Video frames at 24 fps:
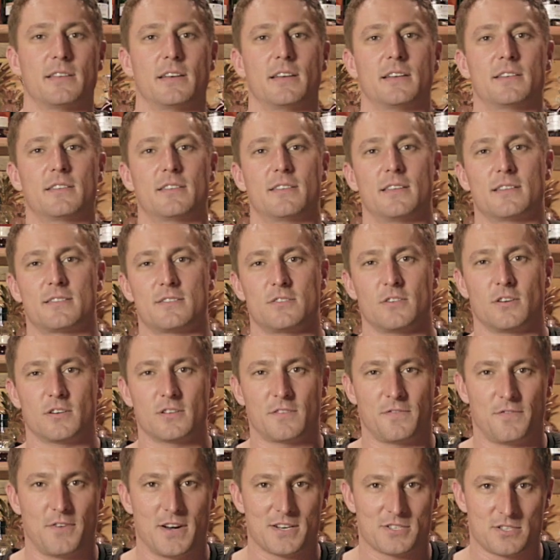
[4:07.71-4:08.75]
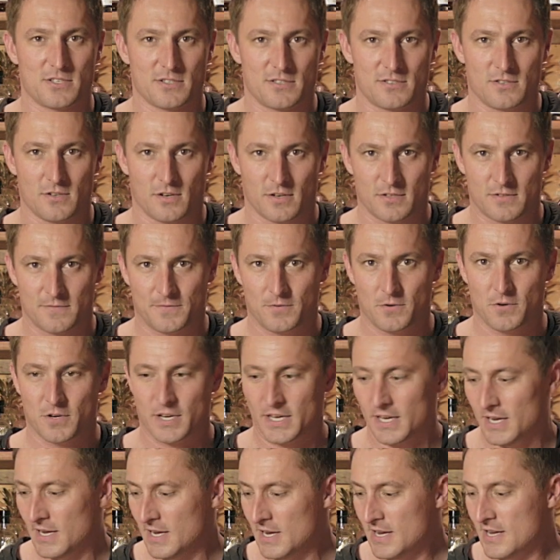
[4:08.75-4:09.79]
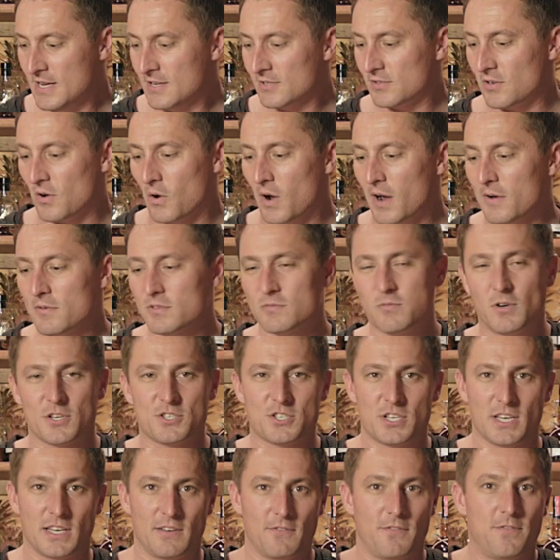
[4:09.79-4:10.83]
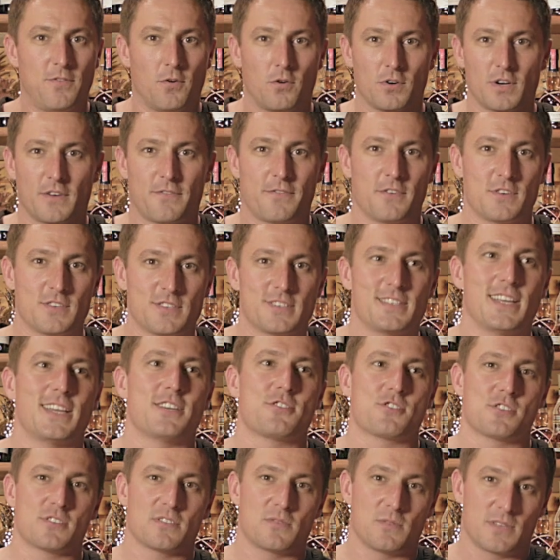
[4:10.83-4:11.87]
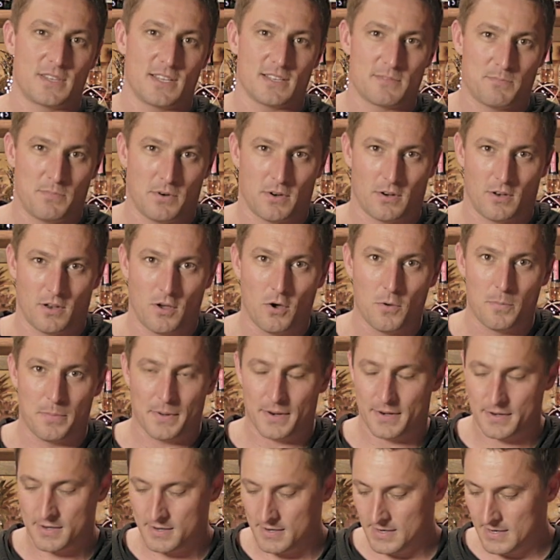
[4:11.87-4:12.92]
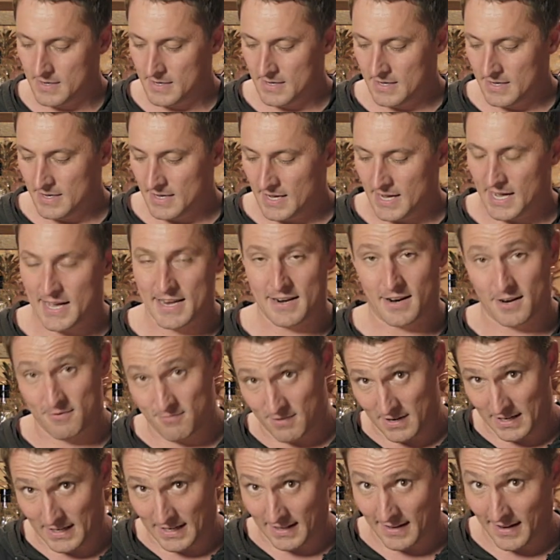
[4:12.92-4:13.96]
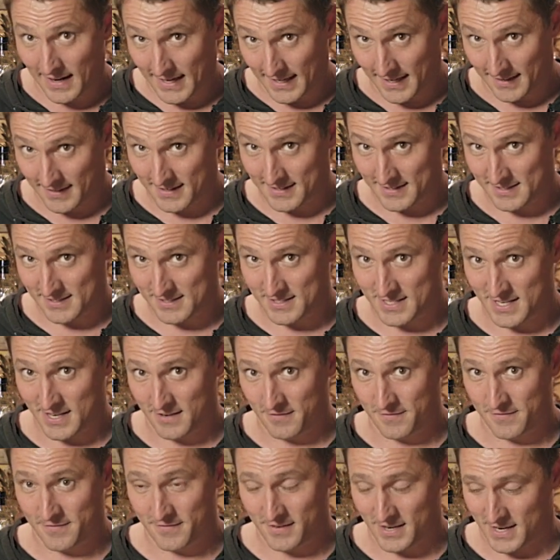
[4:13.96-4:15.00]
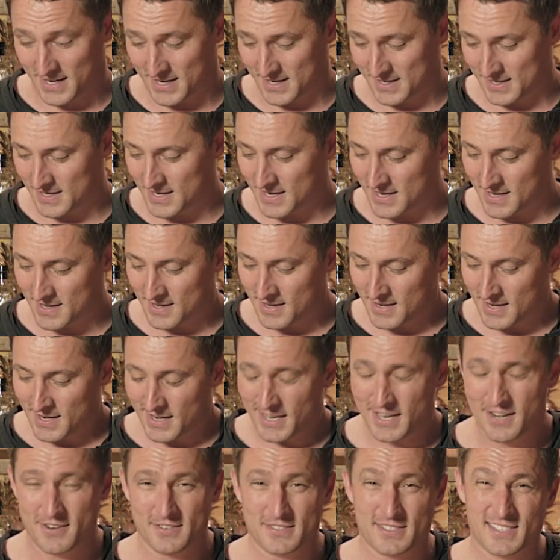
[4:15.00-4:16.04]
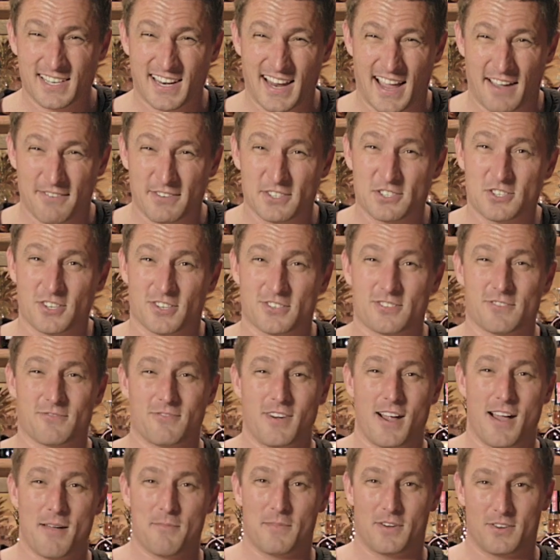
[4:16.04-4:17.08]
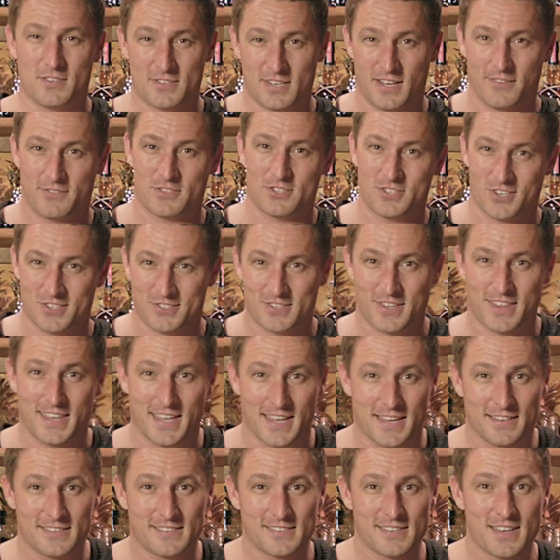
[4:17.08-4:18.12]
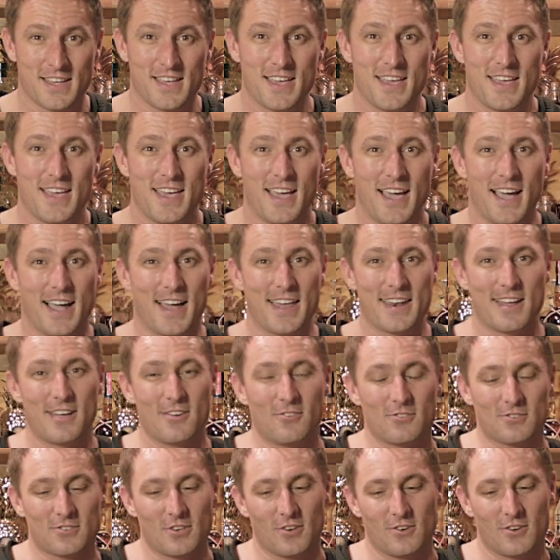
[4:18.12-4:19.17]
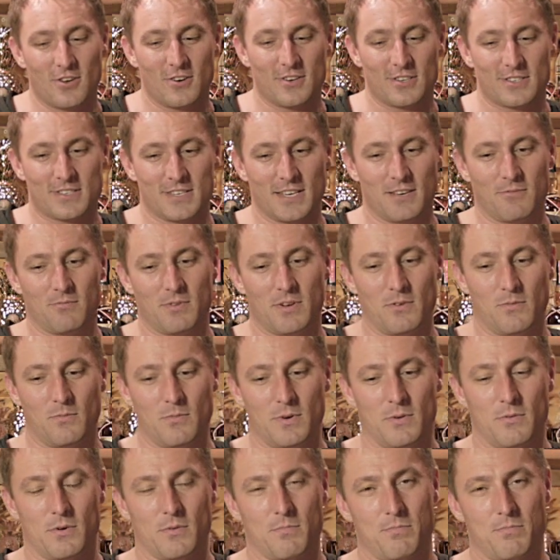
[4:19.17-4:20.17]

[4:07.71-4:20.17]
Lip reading: and it's not as fresh, it's not as fruity. So I was watching 4 different stations with this bottle open, and I really like this stuff. And instead of having shots of rum, I was having shots of this. And I also noticed that we were